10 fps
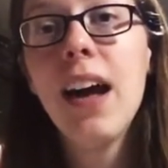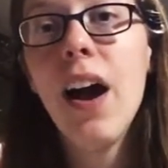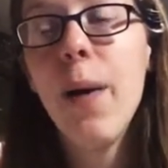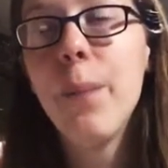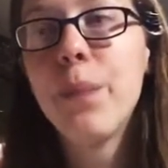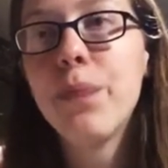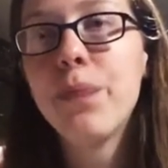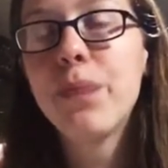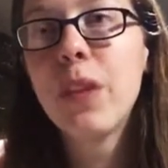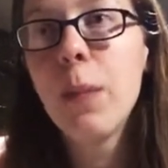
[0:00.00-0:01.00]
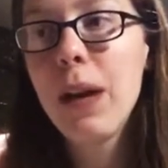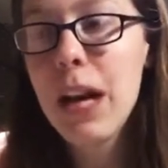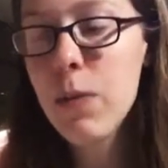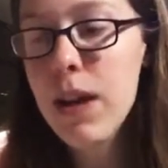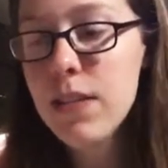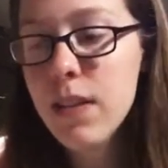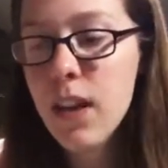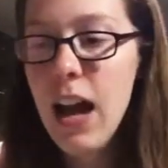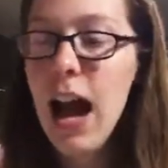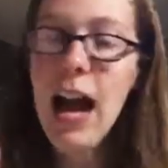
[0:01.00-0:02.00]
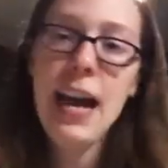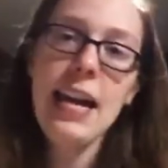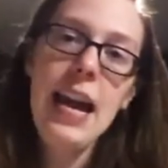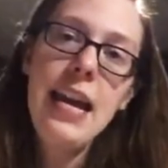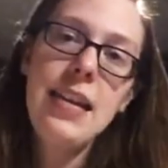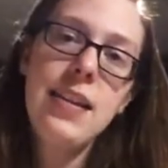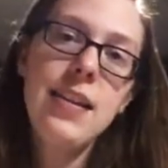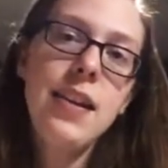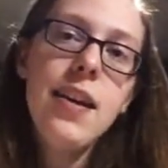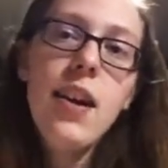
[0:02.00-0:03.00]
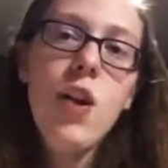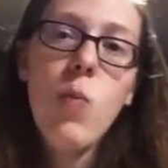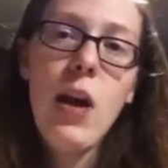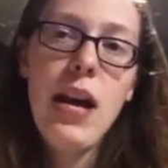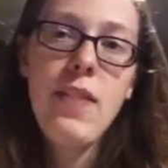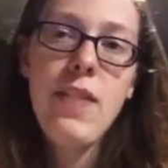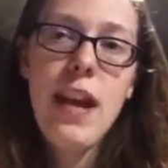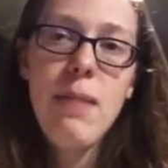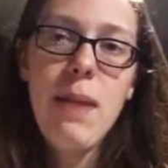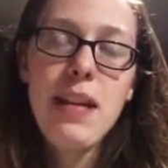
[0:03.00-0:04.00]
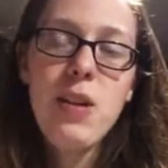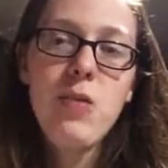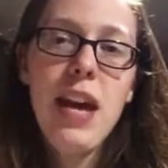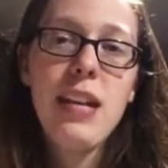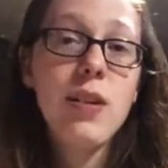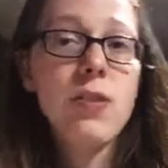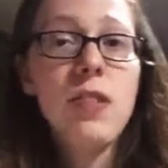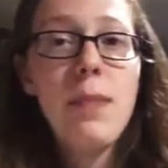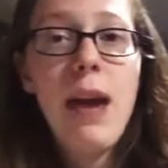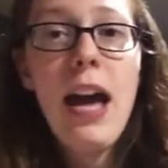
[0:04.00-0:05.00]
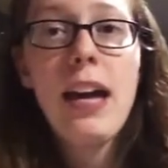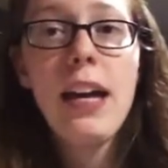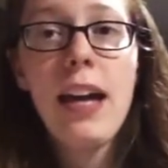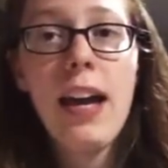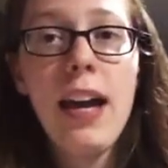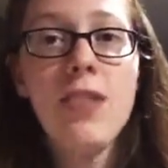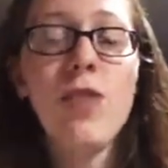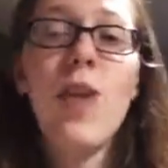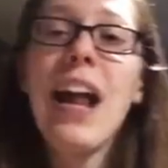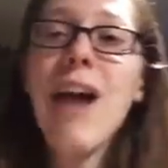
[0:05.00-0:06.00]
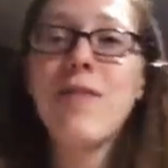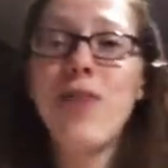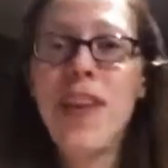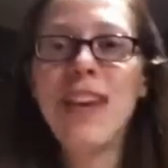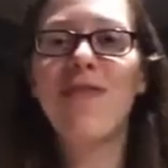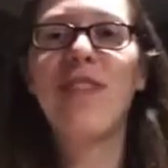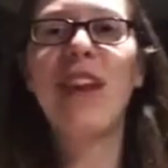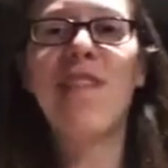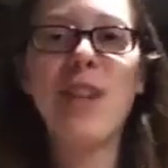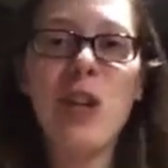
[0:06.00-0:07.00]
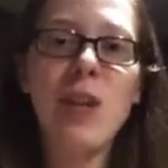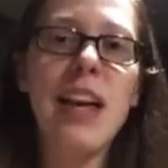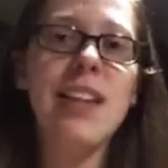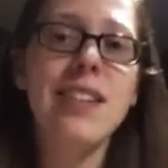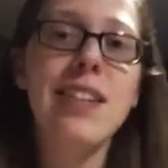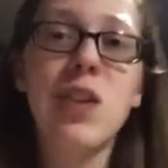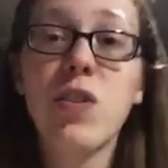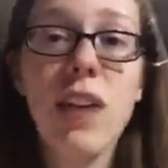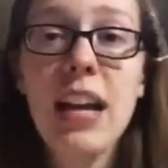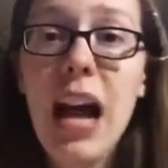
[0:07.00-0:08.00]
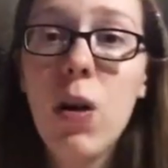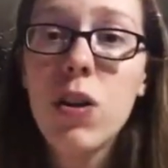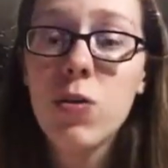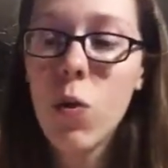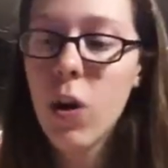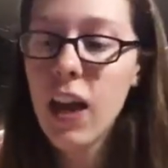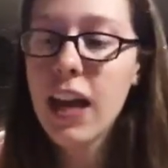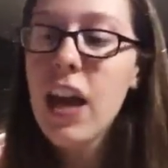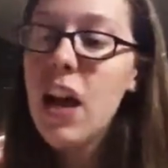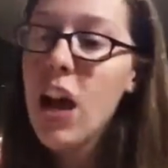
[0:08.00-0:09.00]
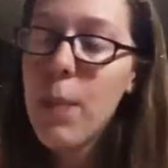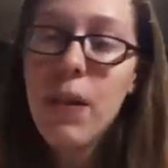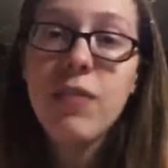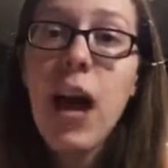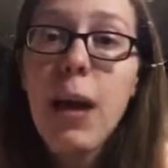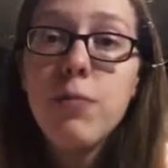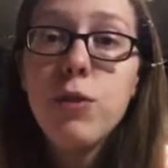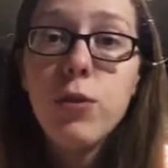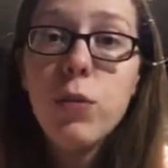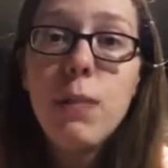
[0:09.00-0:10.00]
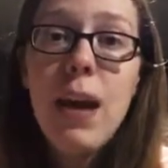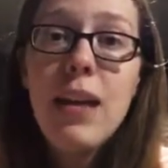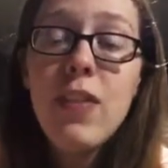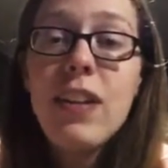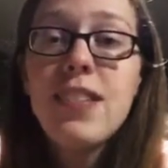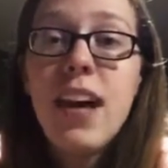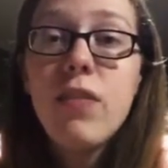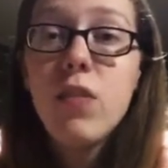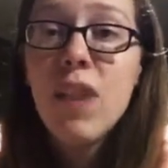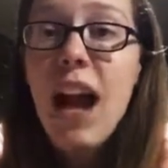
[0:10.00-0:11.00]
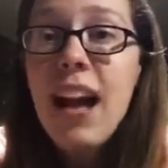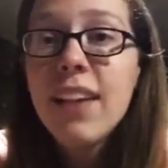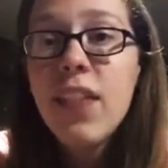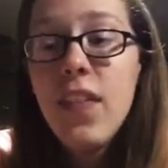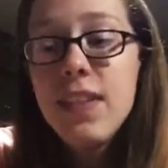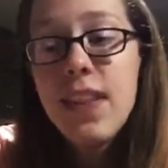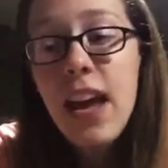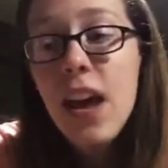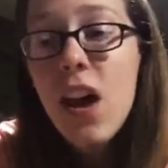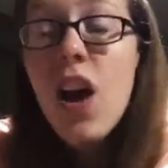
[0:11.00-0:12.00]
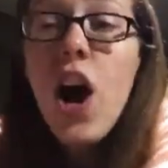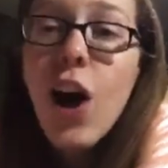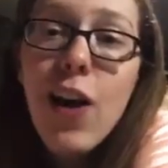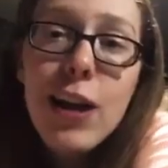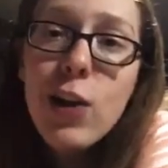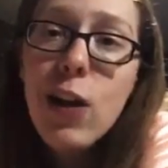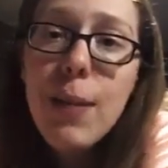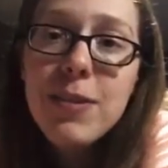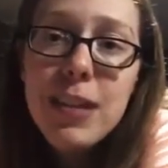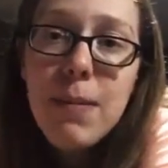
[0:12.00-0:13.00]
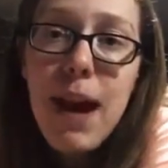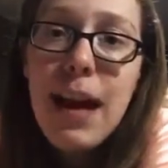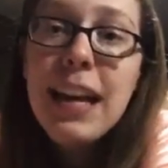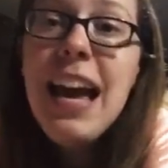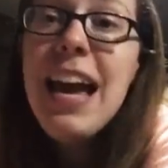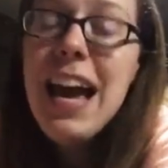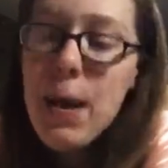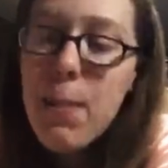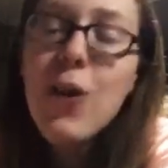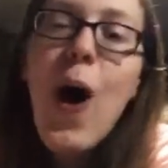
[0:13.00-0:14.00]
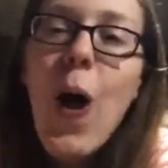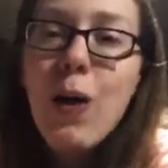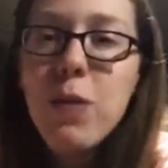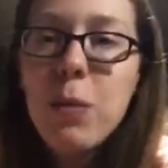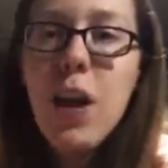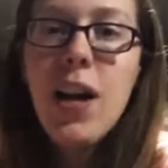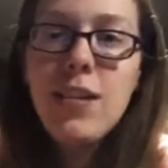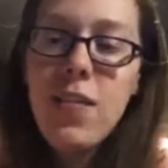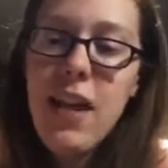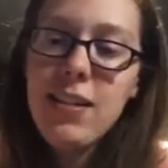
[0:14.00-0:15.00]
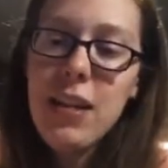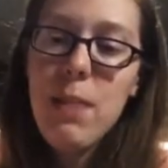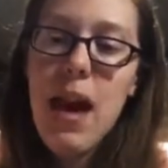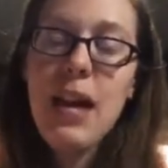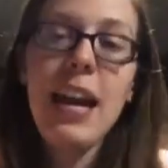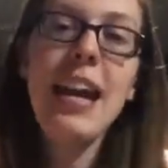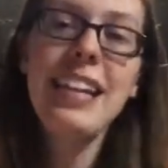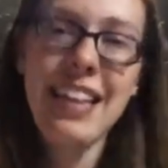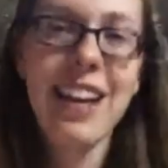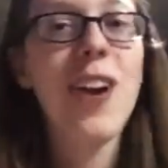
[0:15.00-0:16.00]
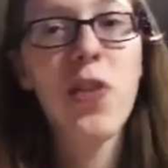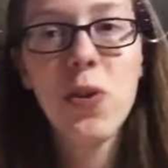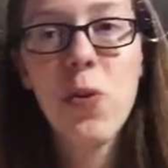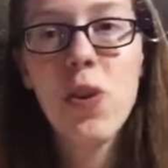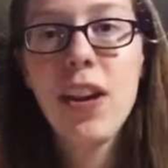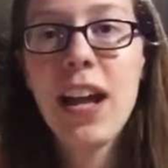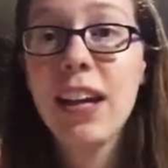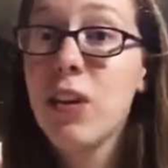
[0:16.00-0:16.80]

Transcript: But anyways, I hated when they make you take your sea bag, and right after they've given you, like, you know, divine hours or like a bit of time to remake the inside of your rack, then they say, all right, go grab your sea bag and put all of your belongings in that sea bag and get out on the quarterdeck.